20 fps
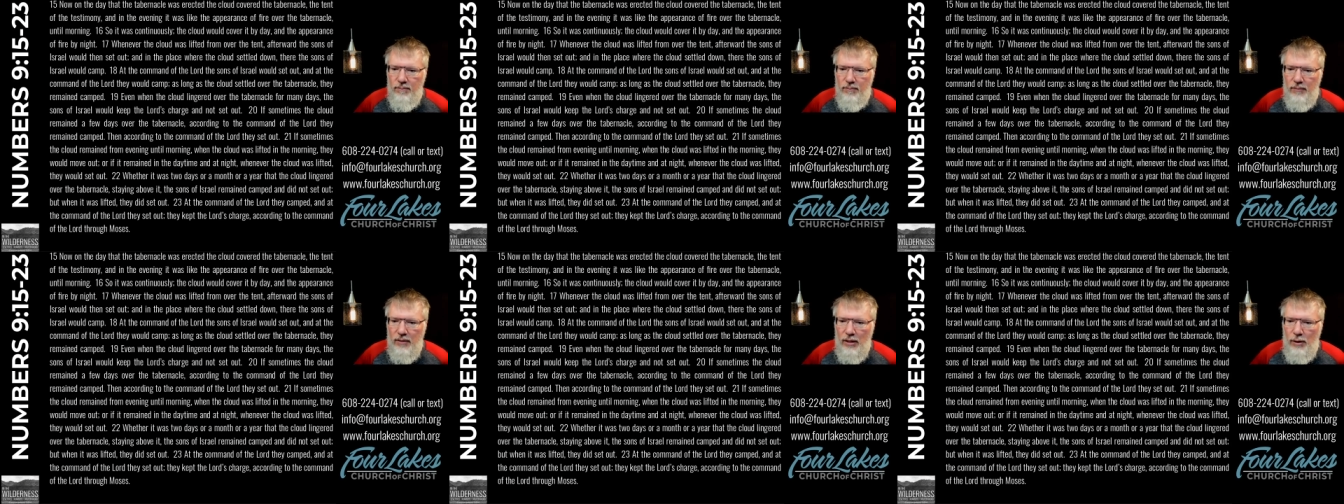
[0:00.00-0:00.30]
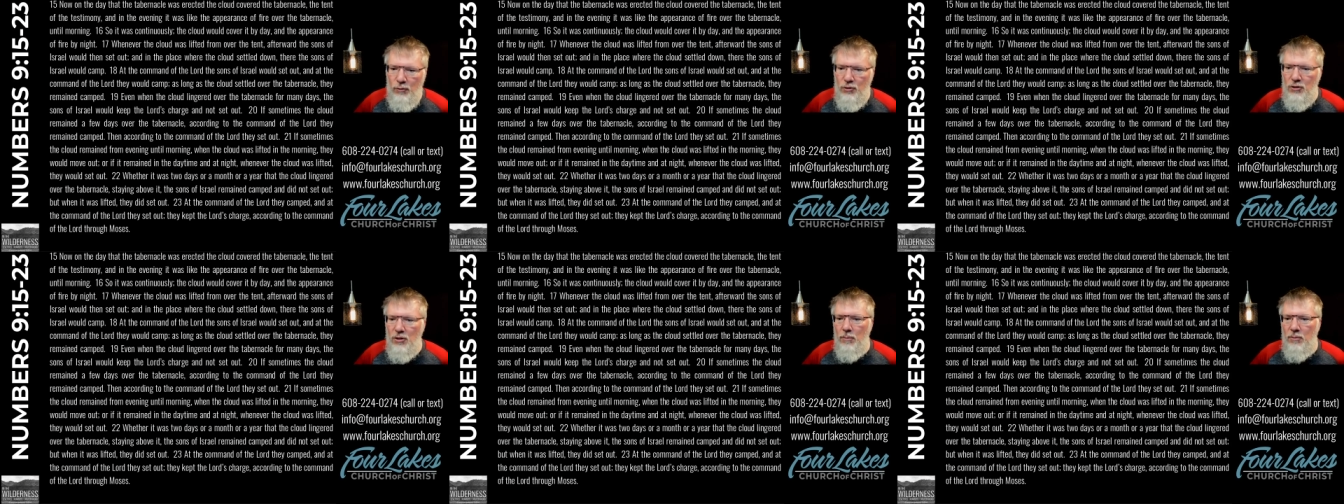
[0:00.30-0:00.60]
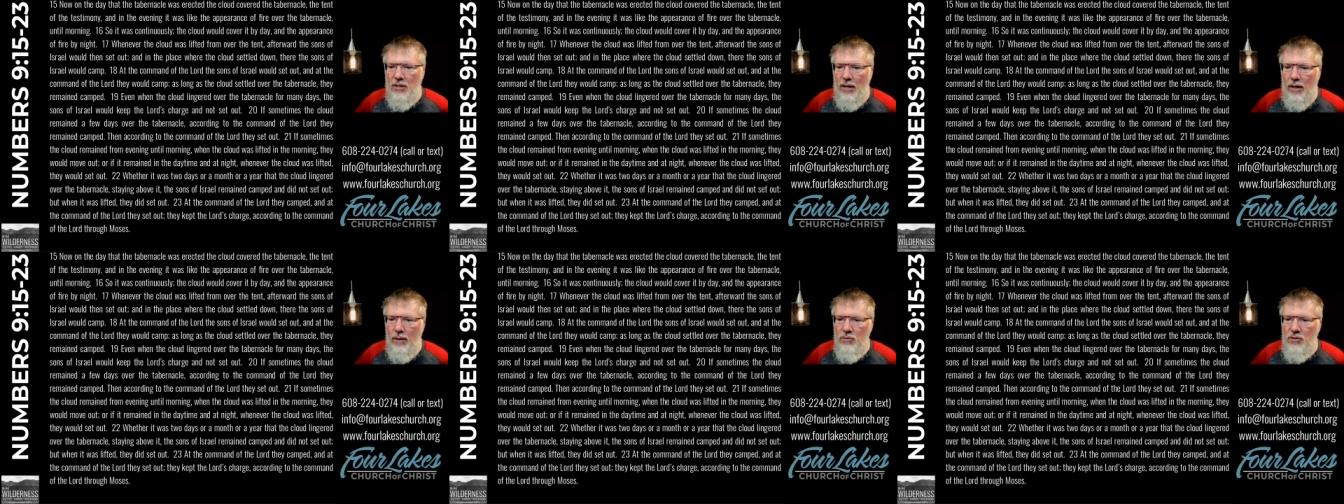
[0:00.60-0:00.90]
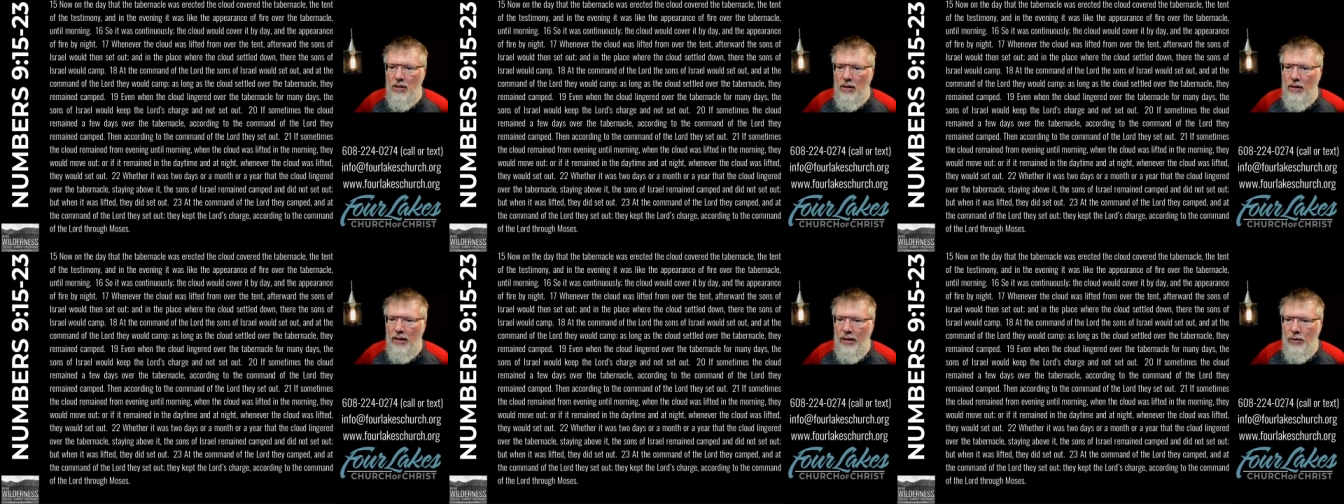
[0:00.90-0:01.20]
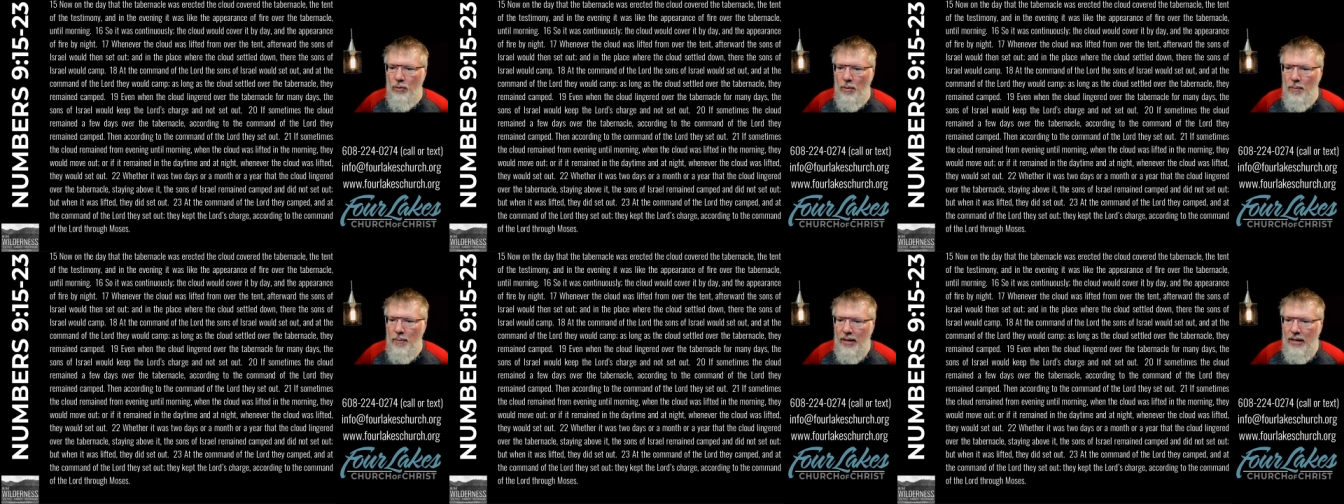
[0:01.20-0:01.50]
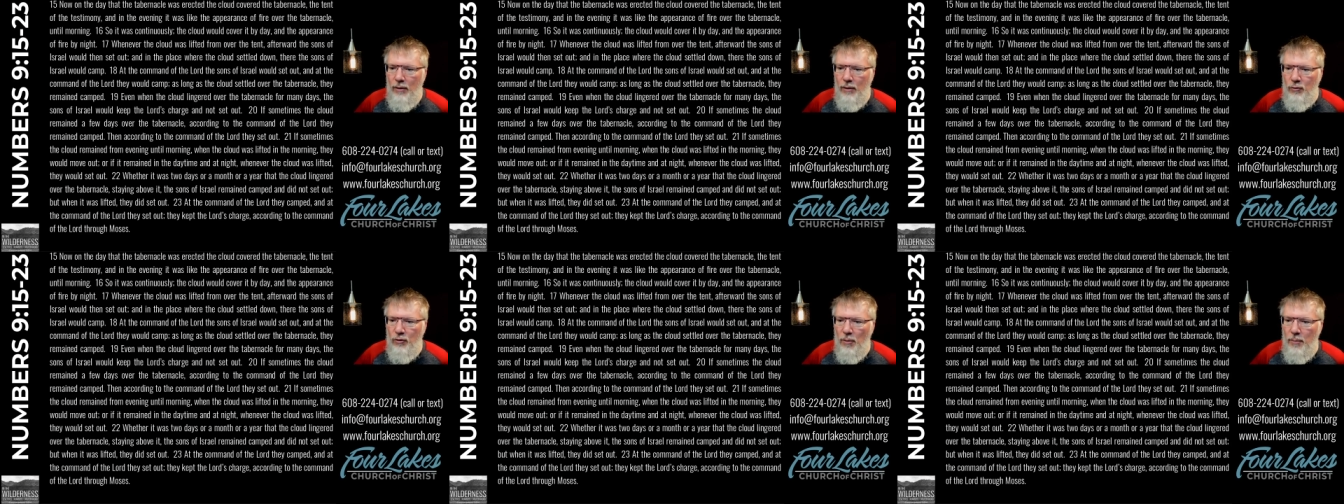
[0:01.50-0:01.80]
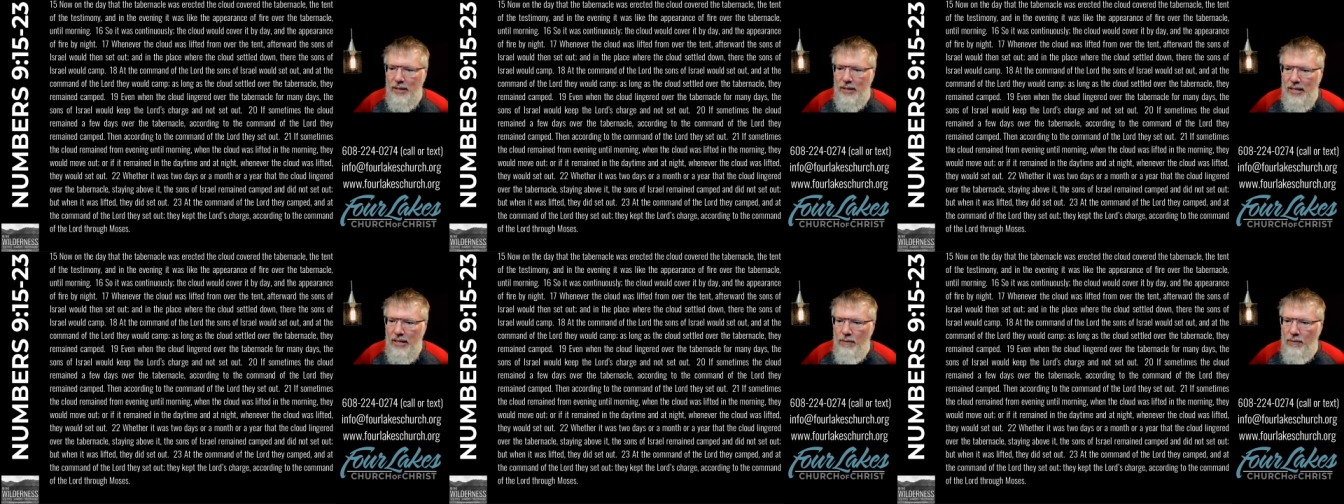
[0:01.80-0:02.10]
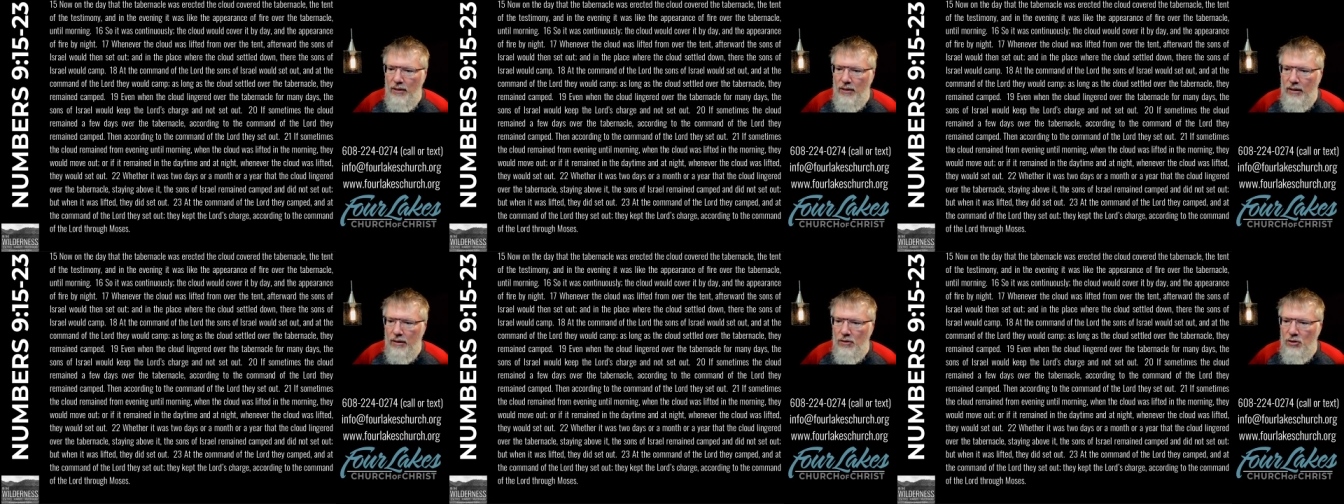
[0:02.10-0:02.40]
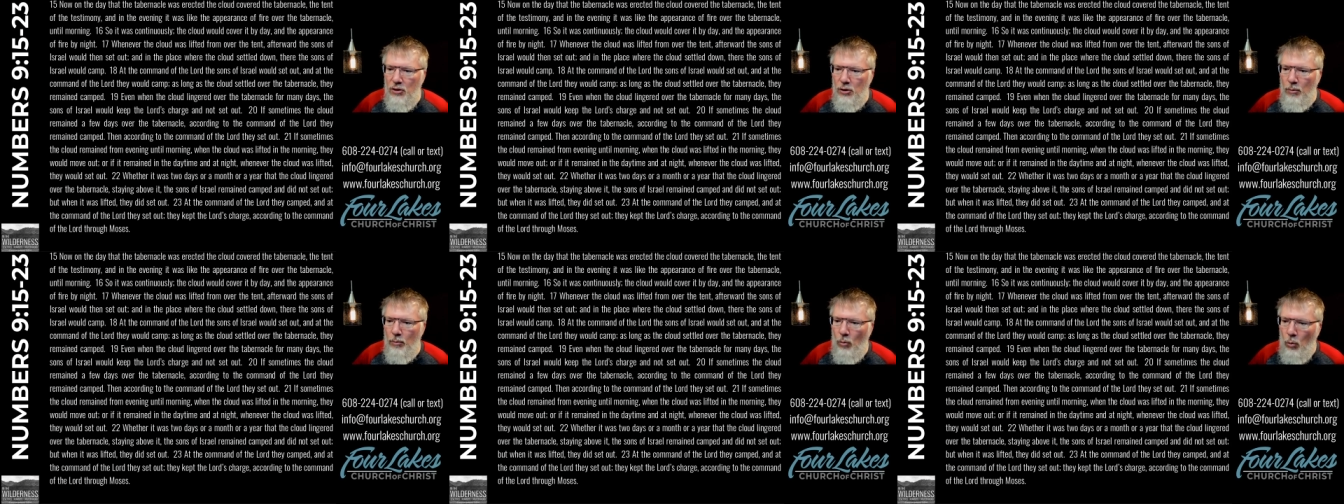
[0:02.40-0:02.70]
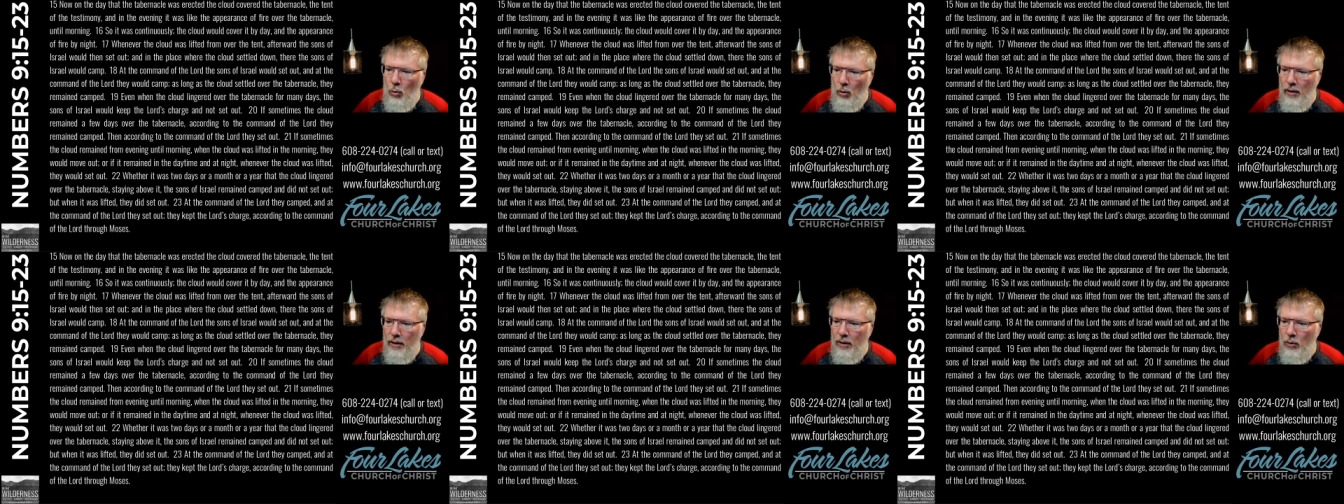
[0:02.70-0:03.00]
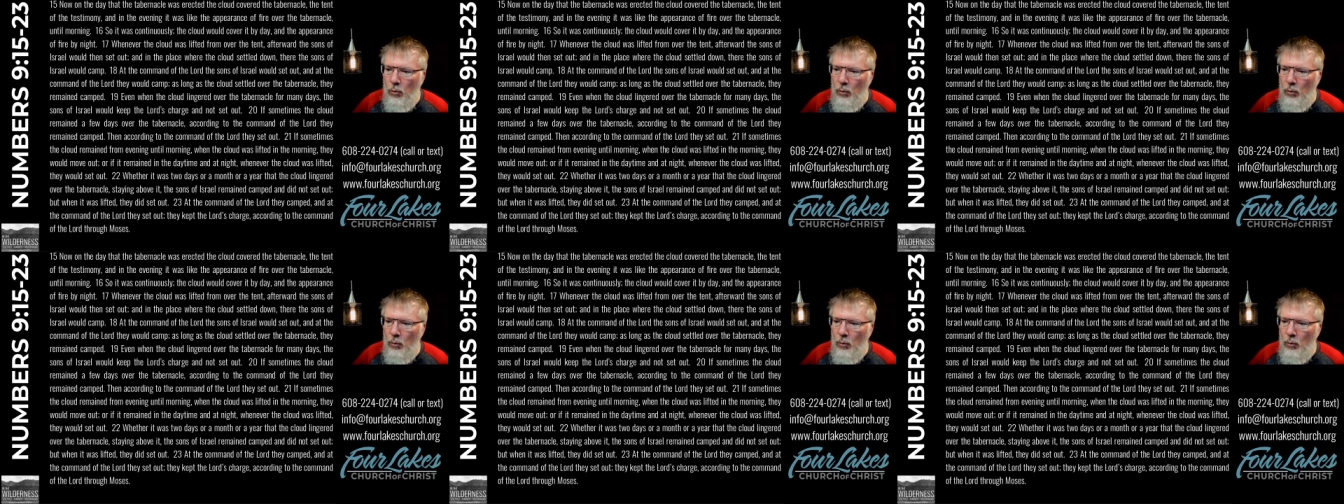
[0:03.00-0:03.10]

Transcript: If sometimes the cloud remained from evening until morning,